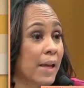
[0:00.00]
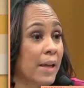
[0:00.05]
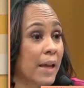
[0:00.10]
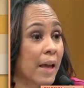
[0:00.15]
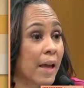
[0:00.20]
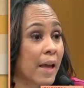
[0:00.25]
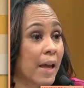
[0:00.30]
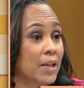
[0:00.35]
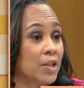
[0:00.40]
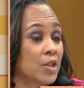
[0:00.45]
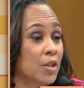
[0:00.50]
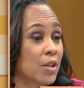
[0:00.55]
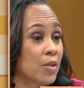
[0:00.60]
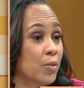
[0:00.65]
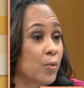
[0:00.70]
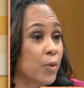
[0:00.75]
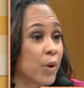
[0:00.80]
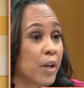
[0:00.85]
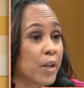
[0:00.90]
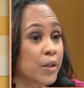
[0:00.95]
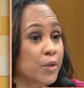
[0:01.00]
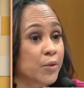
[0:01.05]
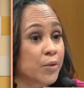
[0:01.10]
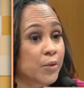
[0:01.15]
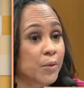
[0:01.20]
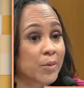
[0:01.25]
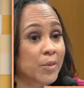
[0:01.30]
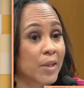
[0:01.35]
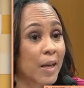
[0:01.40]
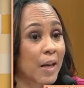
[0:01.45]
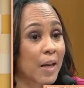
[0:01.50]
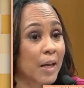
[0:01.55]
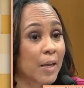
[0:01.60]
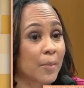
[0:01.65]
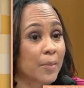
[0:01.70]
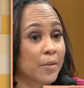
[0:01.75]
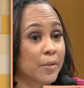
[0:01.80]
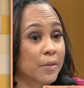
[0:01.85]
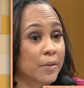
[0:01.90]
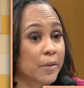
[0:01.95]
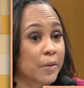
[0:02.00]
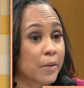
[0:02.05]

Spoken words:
That cash has ranged from times,